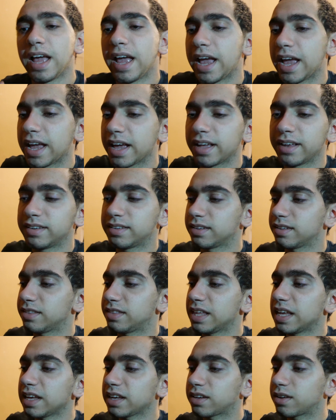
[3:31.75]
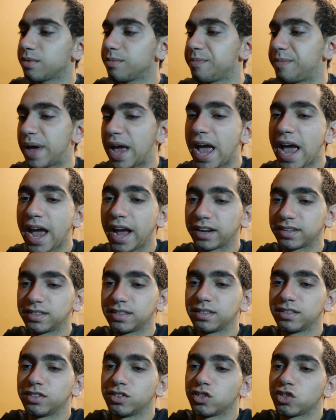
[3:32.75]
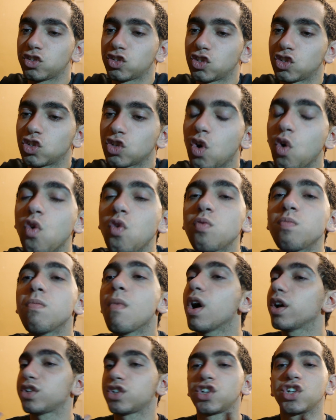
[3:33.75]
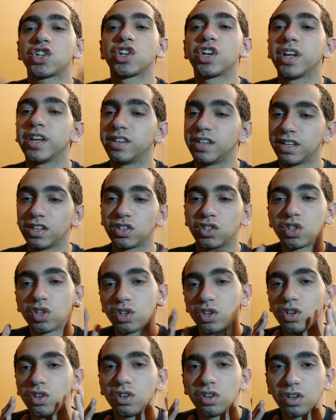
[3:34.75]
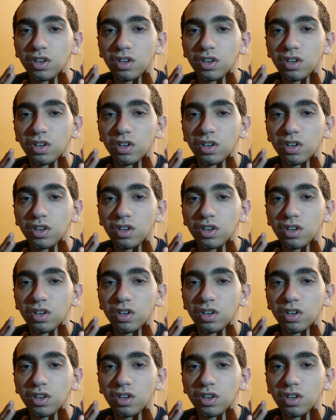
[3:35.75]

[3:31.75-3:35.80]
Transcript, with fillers: and they compact so much shit into